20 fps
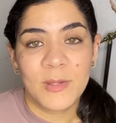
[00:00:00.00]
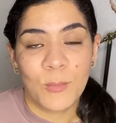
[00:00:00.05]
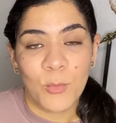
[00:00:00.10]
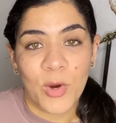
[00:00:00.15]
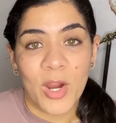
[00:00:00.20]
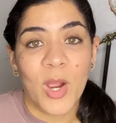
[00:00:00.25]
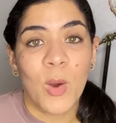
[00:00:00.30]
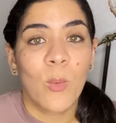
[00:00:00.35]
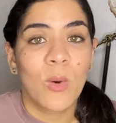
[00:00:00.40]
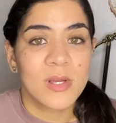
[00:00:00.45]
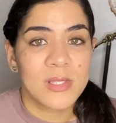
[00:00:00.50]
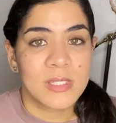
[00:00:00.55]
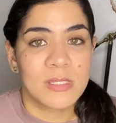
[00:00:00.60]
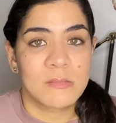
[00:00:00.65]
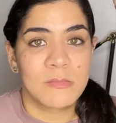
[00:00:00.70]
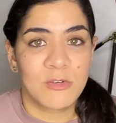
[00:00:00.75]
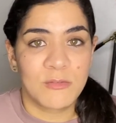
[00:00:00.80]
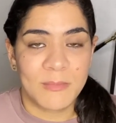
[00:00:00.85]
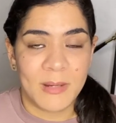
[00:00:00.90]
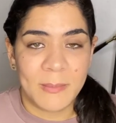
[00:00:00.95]
the more I want
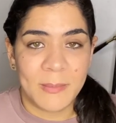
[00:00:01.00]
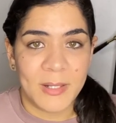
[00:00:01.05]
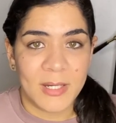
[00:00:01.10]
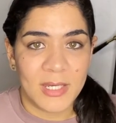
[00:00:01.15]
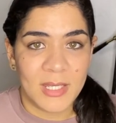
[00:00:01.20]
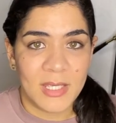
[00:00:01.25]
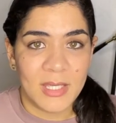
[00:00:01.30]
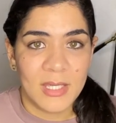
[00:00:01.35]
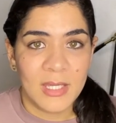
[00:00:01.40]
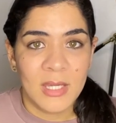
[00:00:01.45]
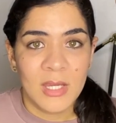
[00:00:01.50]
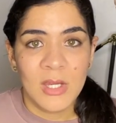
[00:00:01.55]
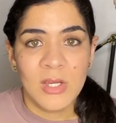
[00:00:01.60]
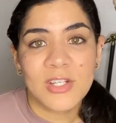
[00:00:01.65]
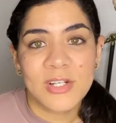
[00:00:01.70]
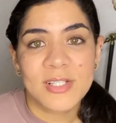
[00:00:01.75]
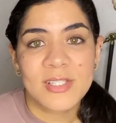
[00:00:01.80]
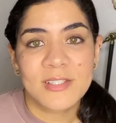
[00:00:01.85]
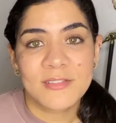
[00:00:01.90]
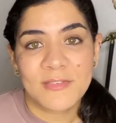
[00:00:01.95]
to move my body.
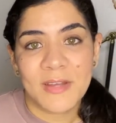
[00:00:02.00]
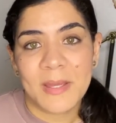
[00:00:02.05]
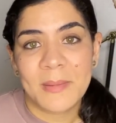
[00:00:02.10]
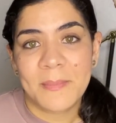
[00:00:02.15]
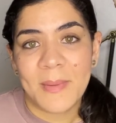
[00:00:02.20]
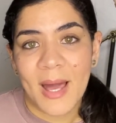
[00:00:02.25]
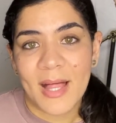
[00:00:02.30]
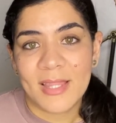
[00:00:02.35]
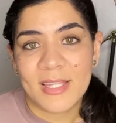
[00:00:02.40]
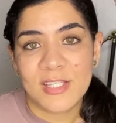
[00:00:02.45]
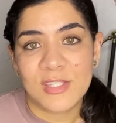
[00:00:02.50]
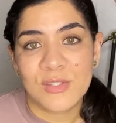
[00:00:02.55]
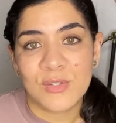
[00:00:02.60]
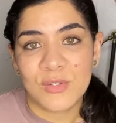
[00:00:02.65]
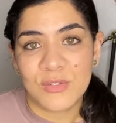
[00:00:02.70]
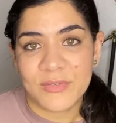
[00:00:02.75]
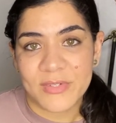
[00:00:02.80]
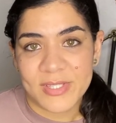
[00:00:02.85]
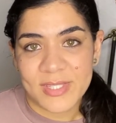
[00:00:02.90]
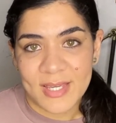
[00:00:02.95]
Start to find balance
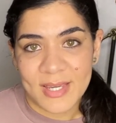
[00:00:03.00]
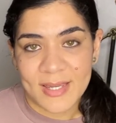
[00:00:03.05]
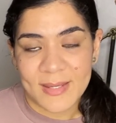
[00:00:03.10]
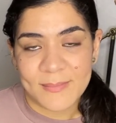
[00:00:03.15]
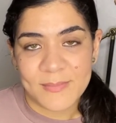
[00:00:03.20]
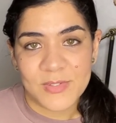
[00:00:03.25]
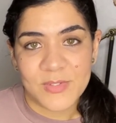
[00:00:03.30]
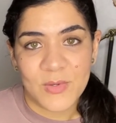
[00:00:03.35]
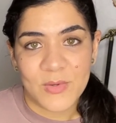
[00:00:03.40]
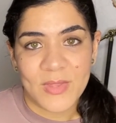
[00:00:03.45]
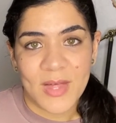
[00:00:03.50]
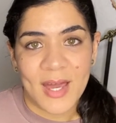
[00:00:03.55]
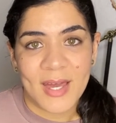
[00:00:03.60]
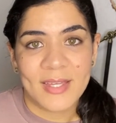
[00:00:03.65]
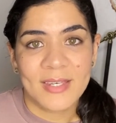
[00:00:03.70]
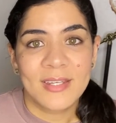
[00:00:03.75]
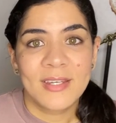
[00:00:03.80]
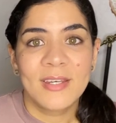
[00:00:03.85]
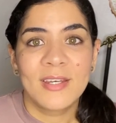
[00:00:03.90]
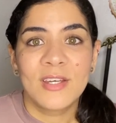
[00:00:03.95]
over time so
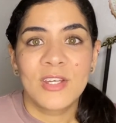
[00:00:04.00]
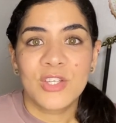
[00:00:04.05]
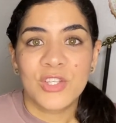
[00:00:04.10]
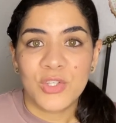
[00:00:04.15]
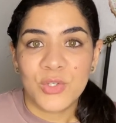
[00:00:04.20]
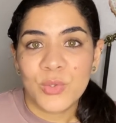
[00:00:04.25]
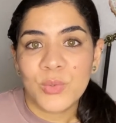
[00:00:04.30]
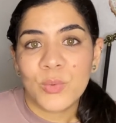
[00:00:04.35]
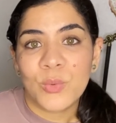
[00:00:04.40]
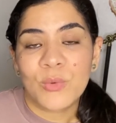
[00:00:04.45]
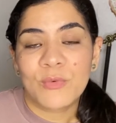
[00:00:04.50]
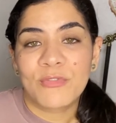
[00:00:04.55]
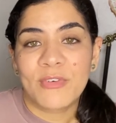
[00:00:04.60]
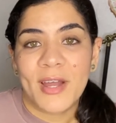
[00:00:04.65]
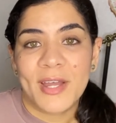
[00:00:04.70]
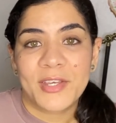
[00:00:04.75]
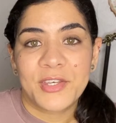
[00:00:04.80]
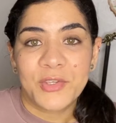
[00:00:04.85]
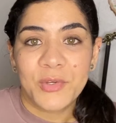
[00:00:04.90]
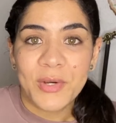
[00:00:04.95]
that you
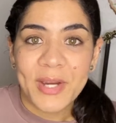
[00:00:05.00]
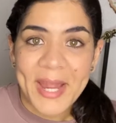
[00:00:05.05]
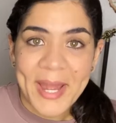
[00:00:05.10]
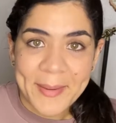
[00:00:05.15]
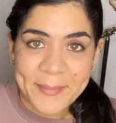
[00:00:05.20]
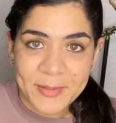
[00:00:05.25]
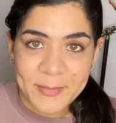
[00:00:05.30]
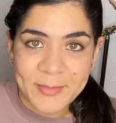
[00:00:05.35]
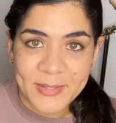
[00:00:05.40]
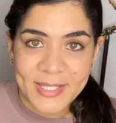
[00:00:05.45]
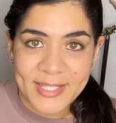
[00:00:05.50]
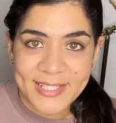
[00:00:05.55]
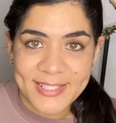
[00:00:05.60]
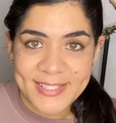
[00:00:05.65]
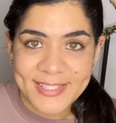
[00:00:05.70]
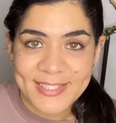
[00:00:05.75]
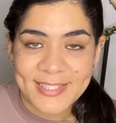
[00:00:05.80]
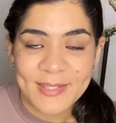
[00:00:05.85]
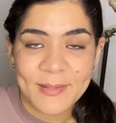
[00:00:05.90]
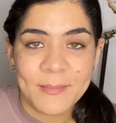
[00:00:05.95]
find your happy
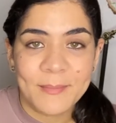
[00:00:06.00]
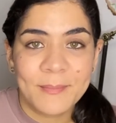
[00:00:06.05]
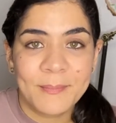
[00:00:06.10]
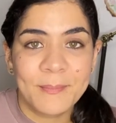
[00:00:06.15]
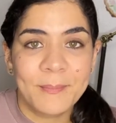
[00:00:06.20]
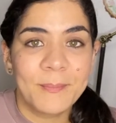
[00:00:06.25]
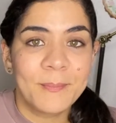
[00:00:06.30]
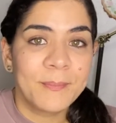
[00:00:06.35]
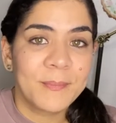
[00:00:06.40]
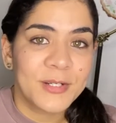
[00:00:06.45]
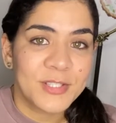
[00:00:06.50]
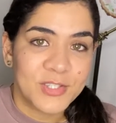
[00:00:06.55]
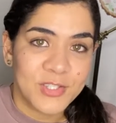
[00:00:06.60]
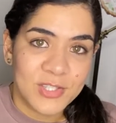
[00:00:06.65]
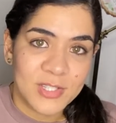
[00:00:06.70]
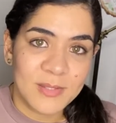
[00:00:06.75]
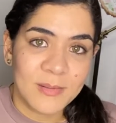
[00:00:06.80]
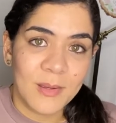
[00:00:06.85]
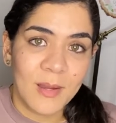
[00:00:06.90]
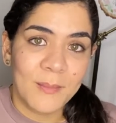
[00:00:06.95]
place, but
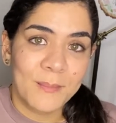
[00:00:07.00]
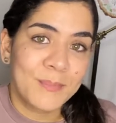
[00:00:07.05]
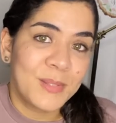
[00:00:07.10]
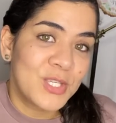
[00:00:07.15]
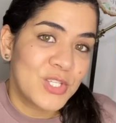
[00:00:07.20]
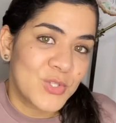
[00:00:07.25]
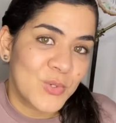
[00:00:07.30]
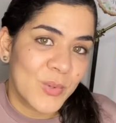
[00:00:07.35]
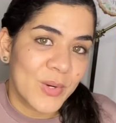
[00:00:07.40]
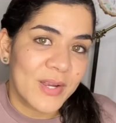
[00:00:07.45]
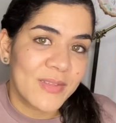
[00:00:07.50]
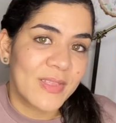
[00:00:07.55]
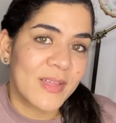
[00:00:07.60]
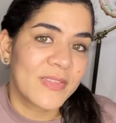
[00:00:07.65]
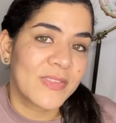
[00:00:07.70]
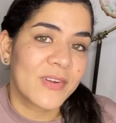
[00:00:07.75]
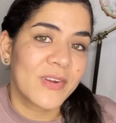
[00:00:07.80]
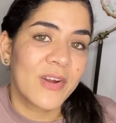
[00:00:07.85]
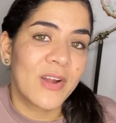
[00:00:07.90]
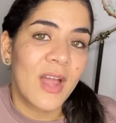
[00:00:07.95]
just be sure
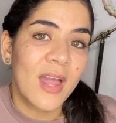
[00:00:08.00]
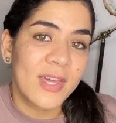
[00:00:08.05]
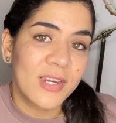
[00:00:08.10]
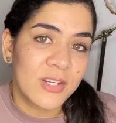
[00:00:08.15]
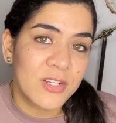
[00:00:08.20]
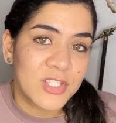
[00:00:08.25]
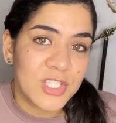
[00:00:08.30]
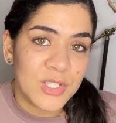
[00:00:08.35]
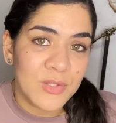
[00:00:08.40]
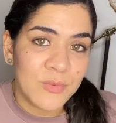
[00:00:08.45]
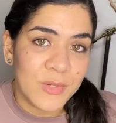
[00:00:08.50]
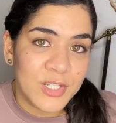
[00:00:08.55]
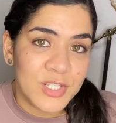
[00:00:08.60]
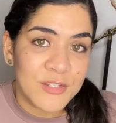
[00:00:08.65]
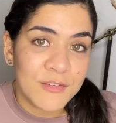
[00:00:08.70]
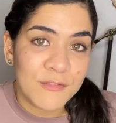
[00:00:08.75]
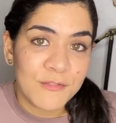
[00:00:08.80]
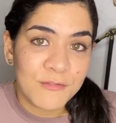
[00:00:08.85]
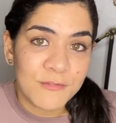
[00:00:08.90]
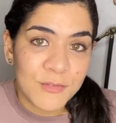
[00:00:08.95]
that there are
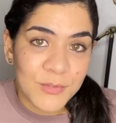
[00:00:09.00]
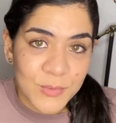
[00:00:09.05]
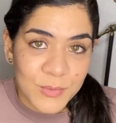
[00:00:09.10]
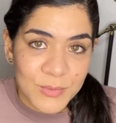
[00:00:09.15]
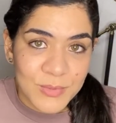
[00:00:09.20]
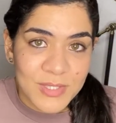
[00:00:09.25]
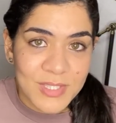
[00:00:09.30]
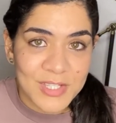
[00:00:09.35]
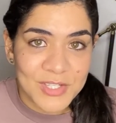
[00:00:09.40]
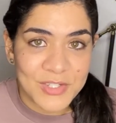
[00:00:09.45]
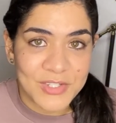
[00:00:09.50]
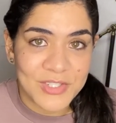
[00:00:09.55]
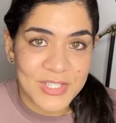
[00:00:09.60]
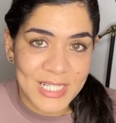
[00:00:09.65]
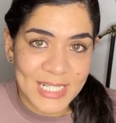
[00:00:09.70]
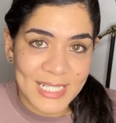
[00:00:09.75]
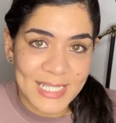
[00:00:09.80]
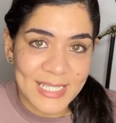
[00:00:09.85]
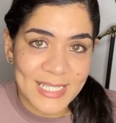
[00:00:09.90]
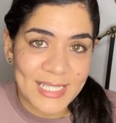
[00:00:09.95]
energy-rich foods in your
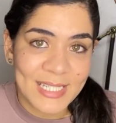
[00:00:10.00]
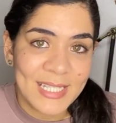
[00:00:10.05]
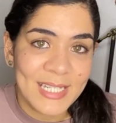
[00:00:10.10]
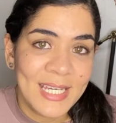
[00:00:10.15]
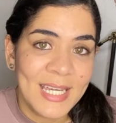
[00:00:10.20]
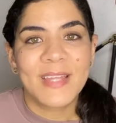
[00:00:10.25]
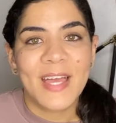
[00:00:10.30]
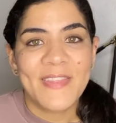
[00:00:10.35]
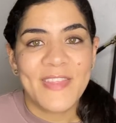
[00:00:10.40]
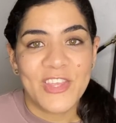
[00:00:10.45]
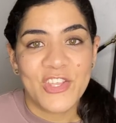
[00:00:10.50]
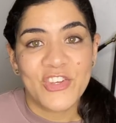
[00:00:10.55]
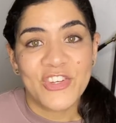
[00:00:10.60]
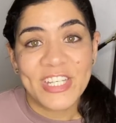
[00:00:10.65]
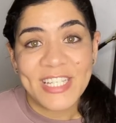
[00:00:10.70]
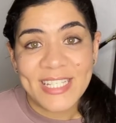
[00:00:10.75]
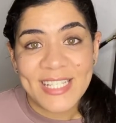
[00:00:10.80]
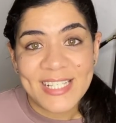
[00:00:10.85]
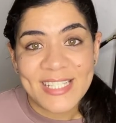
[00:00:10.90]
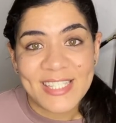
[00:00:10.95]
diet and that
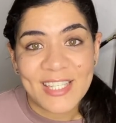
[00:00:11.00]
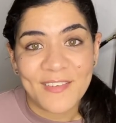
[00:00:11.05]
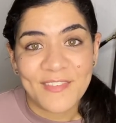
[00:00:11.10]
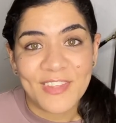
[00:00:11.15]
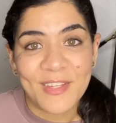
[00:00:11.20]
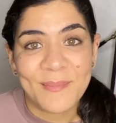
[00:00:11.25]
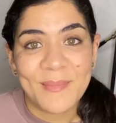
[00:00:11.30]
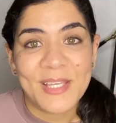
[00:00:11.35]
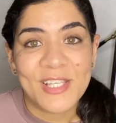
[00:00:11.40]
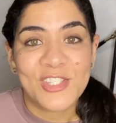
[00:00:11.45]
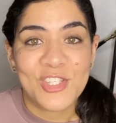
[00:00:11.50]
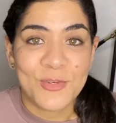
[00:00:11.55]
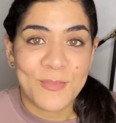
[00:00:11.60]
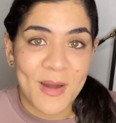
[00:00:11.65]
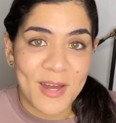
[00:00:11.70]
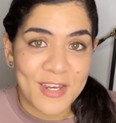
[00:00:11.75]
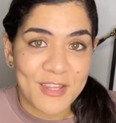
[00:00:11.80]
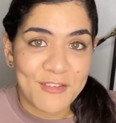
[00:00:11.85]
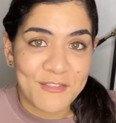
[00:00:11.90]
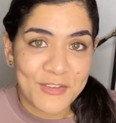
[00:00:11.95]
you're eating stuff that makes your
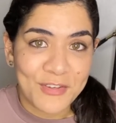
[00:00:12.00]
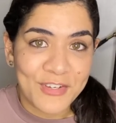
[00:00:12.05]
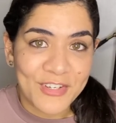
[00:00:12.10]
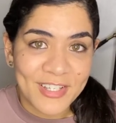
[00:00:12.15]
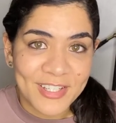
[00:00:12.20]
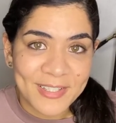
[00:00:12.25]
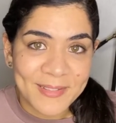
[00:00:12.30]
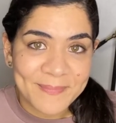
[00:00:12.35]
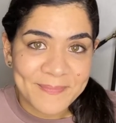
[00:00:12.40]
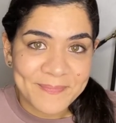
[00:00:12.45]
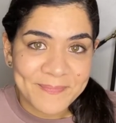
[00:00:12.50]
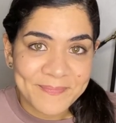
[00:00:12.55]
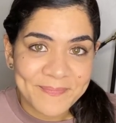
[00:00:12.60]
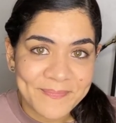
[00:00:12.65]
body feel good.